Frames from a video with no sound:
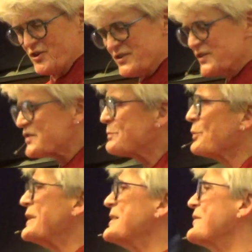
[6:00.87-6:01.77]
Jesus
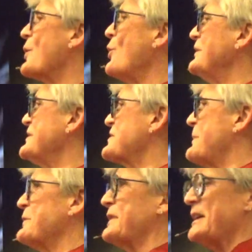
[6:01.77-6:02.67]
breathed the Holy
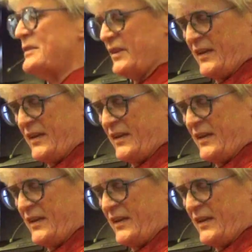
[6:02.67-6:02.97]
Spirit into